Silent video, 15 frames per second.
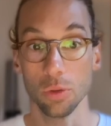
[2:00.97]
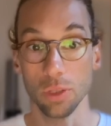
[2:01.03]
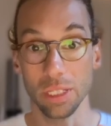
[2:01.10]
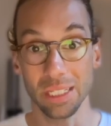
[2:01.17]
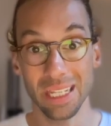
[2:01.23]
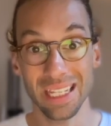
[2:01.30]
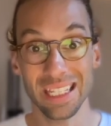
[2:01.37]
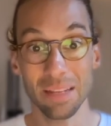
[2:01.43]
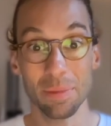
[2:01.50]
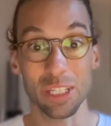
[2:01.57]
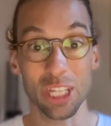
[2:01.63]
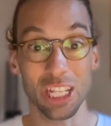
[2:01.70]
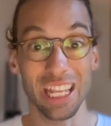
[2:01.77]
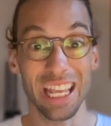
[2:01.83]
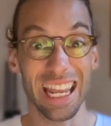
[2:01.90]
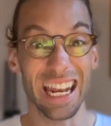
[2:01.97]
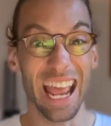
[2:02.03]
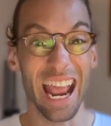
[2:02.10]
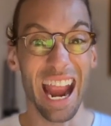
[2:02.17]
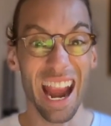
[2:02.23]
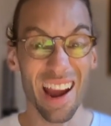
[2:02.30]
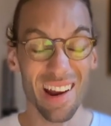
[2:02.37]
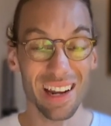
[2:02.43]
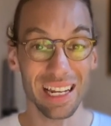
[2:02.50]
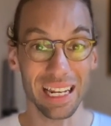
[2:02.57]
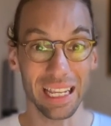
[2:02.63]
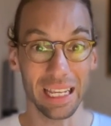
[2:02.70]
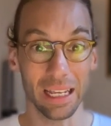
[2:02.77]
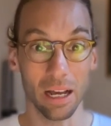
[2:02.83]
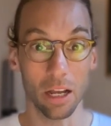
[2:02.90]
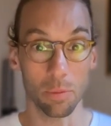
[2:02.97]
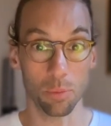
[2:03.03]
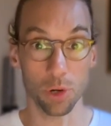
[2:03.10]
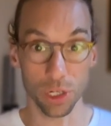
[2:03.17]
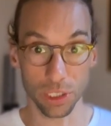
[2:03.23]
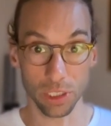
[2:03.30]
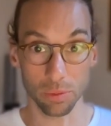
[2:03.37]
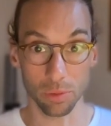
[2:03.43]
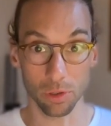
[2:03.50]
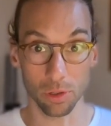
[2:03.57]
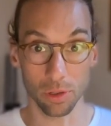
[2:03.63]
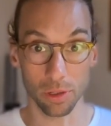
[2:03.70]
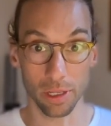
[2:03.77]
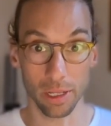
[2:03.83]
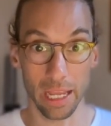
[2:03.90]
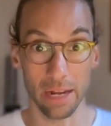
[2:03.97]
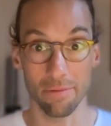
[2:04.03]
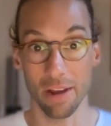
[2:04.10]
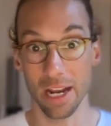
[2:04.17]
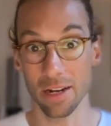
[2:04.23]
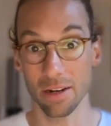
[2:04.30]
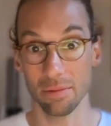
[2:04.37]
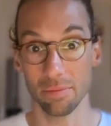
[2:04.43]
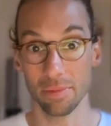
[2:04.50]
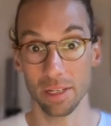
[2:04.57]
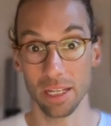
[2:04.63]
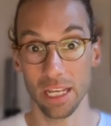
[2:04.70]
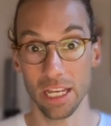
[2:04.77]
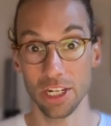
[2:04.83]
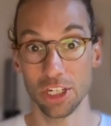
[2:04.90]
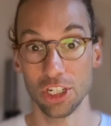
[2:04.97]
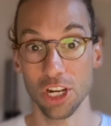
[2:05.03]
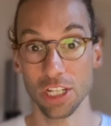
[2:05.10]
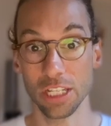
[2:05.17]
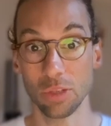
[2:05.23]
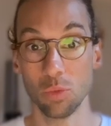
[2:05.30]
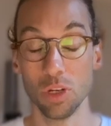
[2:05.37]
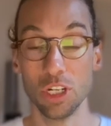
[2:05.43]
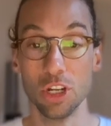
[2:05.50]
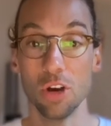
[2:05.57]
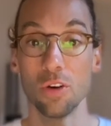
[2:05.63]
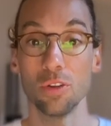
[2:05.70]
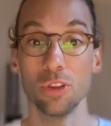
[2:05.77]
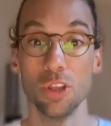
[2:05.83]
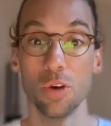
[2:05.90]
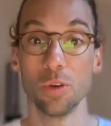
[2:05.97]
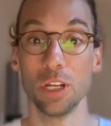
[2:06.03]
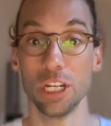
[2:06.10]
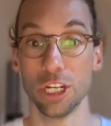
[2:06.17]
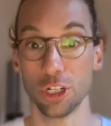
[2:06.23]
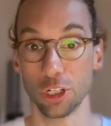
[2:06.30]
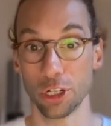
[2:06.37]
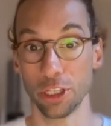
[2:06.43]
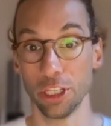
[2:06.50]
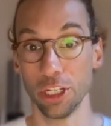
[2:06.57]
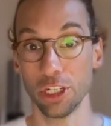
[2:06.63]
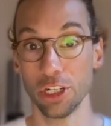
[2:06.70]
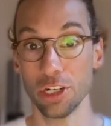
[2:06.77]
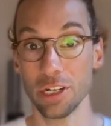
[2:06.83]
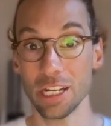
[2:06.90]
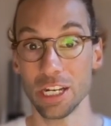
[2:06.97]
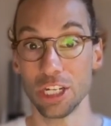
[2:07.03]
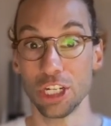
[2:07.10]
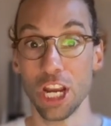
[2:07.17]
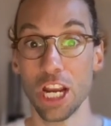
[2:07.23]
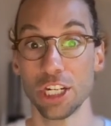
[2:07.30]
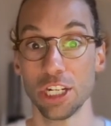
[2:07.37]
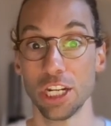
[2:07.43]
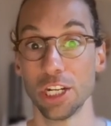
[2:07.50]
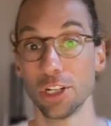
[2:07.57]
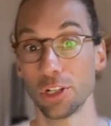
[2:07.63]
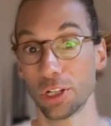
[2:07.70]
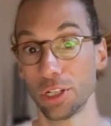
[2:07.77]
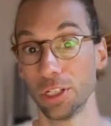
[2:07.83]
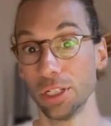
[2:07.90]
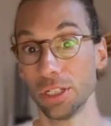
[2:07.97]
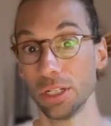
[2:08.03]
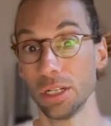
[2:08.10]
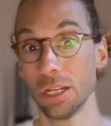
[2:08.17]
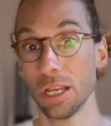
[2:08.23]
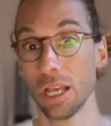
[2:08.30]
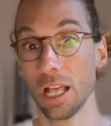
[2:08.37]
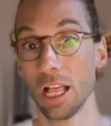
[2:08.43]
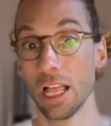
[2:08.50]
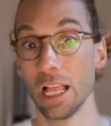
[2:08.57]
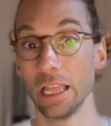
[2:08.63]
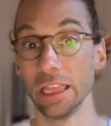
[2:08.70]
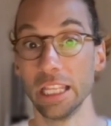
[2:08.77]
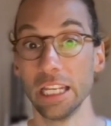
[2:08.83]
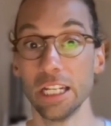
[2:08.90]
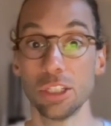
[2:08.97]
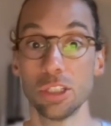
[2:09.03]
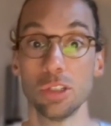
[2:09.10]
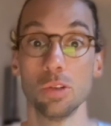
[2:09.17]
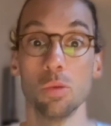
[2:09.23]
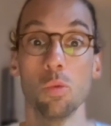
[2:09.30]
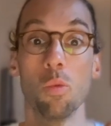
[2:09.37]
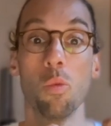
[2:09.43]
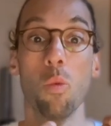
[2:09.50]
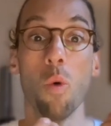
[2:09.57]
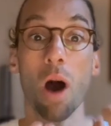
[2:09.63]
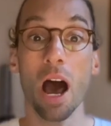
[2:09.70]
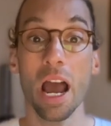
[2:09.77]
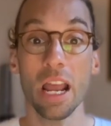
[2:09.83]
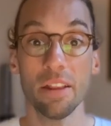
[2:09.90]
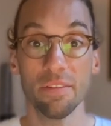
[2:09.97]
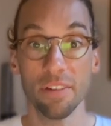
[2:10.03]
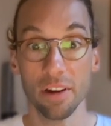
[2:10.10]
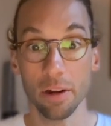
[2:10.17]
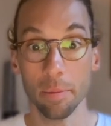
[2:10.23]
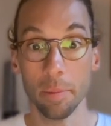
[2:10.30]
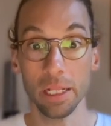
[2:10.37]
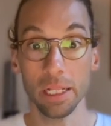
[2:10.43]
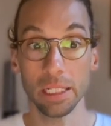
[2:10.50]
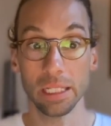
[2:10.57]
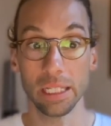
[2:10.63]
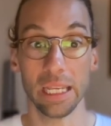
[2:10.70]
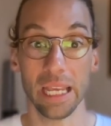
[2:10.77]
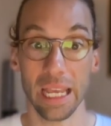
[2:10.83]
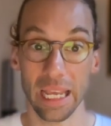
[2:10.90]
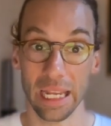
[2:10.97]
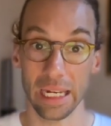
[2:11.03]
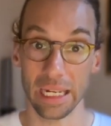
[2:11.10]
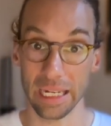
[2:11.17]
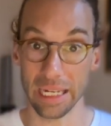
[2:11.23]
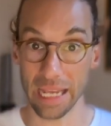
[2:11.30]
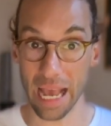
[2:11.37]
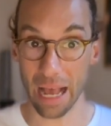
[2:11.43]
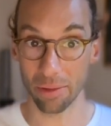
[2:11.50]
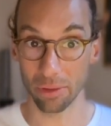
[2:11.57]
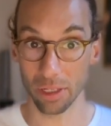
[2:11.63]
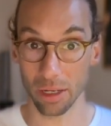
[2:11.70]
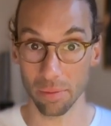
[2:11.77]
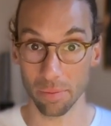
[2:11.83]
the system is not inherently unpredictable and random. It's just that we don't know the initial condition, and change in initial condition lead to wide variability in the outcome.